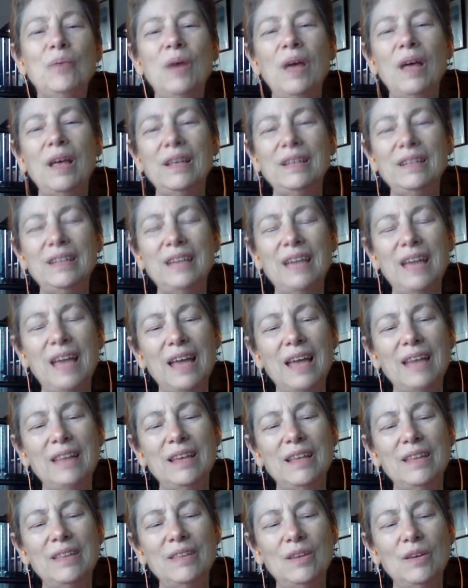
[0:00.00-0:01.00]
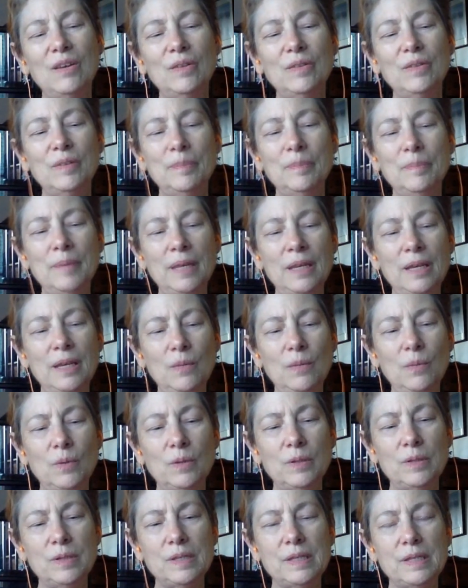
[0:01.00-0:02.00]
well, yeah, the many
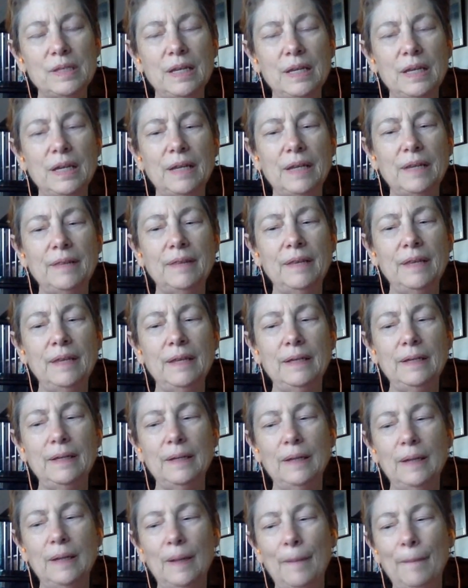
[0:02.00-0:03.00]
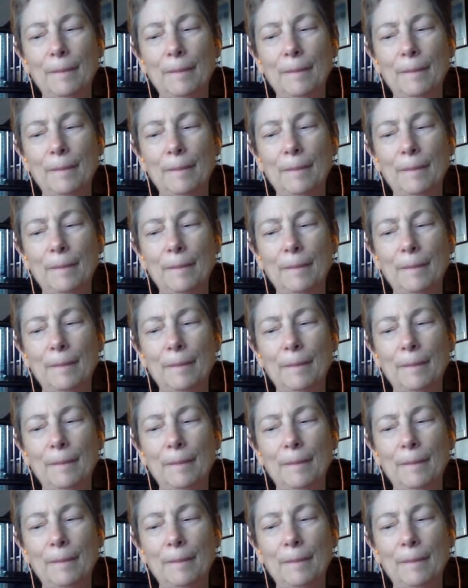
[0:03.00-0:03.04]
worlds thing, I think,